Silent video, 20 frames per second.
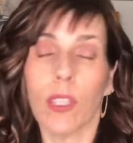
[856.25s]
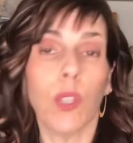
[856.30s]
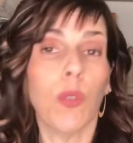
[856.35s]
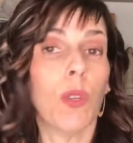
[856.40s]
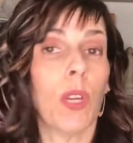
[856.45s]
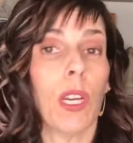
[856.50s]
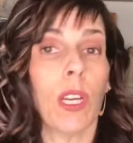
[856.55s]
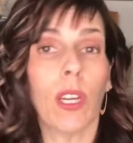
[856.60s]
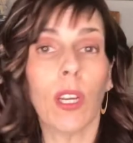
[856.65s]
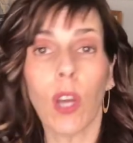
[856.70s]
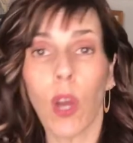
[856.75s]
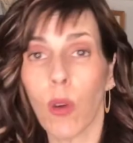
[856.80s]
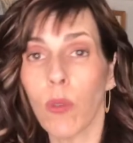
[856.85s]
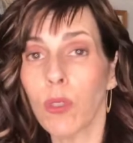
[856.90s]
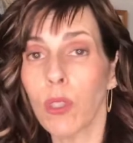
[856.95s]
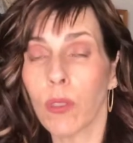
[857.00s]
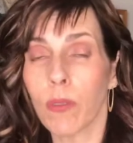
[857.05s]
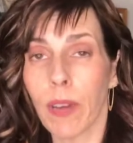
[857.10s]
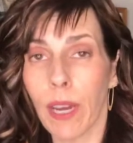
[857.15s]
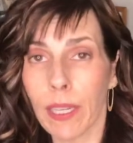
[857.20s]
You can go
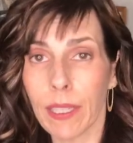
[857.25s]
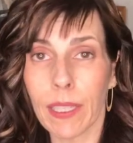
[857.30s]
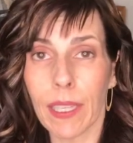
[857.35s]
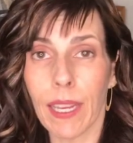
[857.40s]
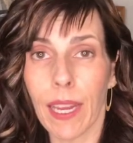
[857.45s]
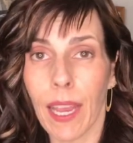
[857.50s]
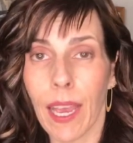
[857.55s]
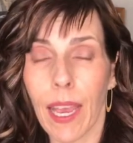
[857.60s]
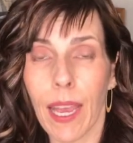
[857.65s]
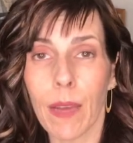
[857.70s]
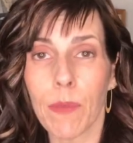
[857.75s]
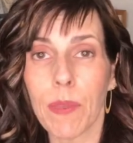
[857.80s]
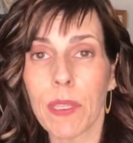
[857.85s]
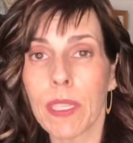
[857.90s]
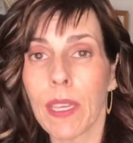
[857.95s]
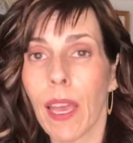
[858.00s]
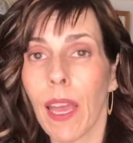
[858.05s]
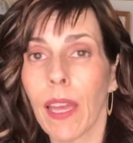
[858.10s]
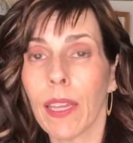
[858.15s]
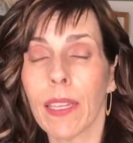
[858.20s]
directly to
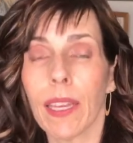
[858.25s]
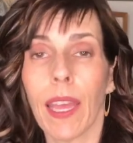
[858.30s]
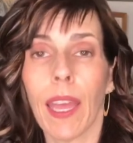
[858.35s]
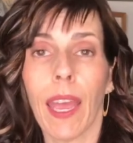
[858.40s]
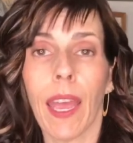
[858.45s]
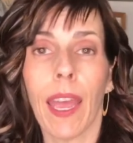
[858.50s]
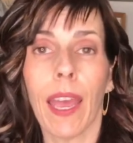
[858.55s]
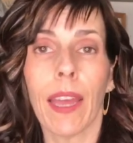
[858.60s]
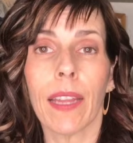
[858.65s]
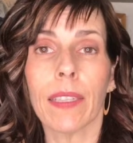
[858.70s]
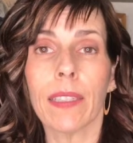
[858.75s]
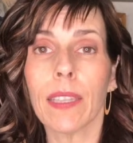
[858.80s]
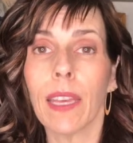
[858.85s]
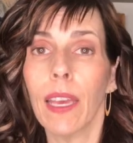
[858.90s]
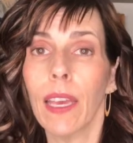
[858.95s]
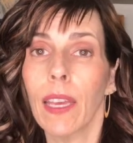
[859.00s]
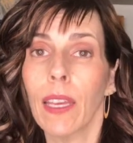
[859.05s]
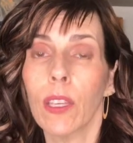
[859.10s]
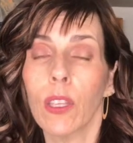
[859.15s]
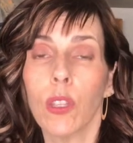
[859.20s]
Amazon and
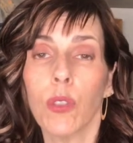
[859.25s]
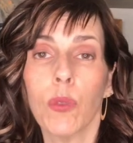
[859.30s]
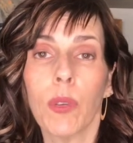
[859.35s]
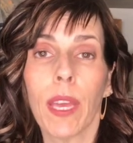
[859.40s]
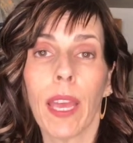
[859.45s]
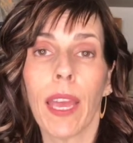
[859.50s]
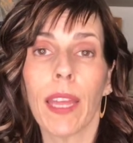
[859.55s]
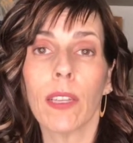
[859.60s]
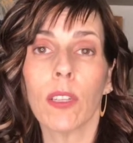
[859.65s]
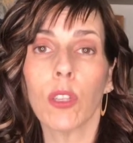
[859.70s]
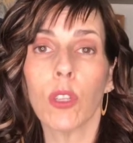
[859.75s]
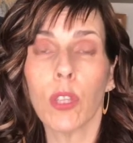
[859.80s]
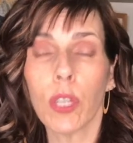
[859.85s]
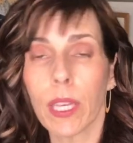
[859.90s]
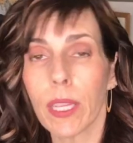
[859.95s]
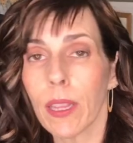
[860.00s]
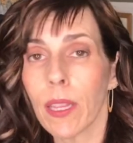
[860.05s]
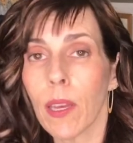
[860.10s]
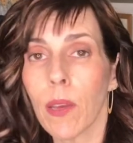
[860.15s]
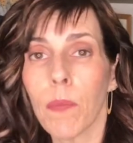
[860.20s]
you can
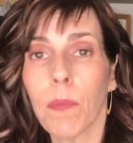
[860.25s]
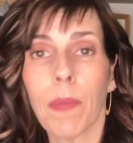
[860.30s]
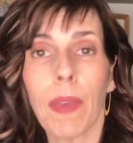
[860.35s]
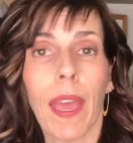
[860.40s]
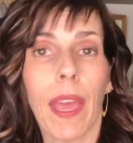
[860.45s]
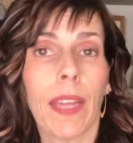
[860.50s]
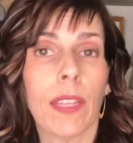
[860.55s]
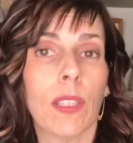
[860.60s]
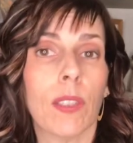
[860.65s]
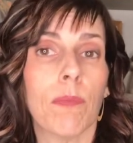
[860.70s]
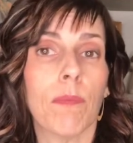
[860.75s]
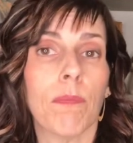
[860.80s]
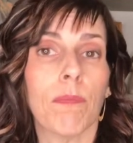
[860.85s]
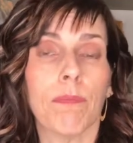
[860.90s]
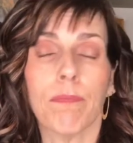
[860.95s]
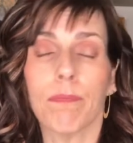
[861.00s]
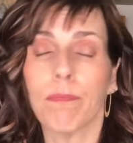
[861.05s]
look at them and